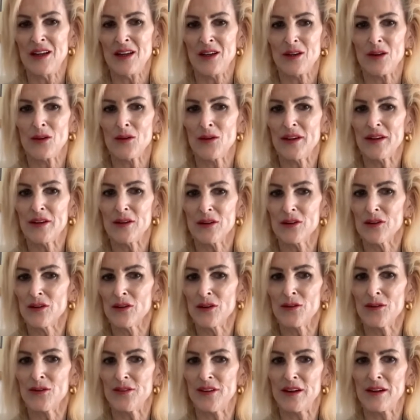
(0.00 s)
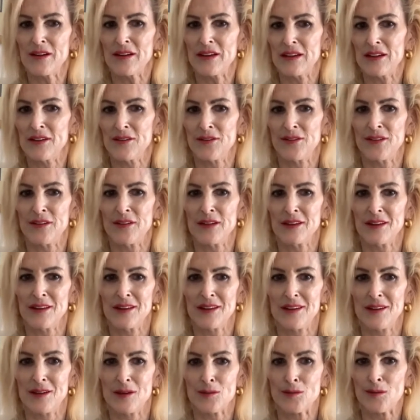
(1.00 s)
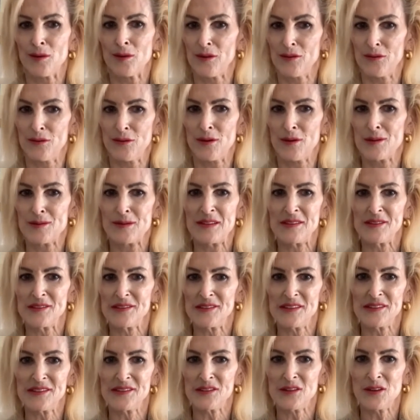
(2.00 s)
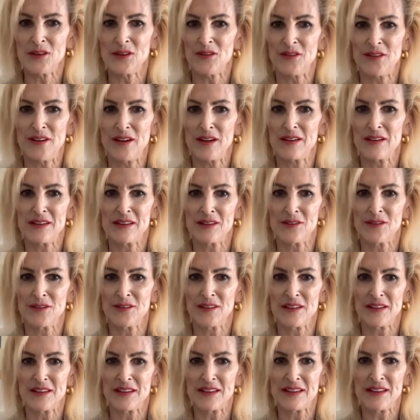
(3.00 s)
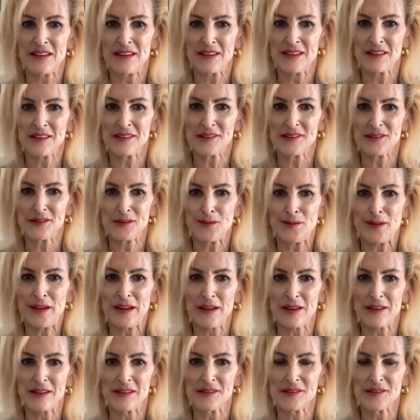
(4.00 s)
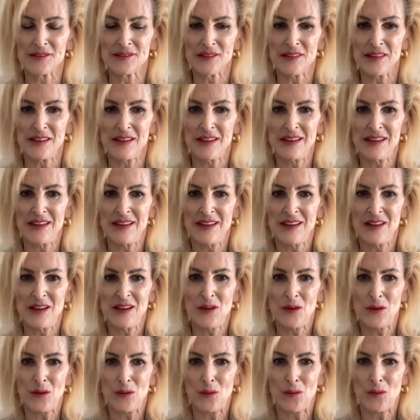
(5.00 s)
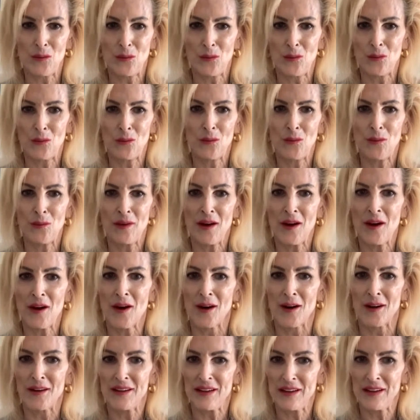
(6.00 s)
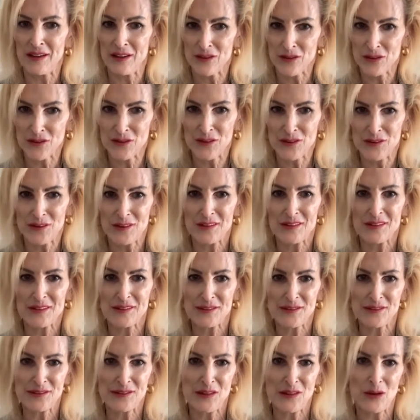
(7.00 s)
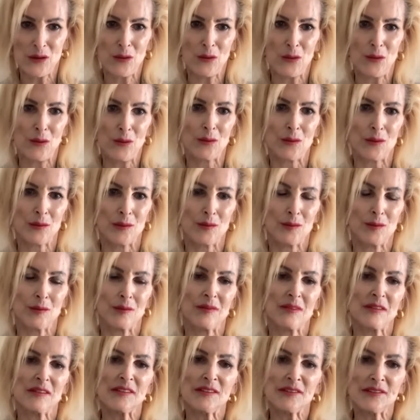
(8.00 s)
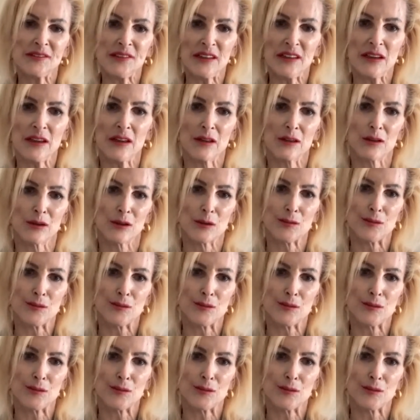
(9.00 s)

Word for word: you'd hear two very different performances, two very different things, because we are each so singular,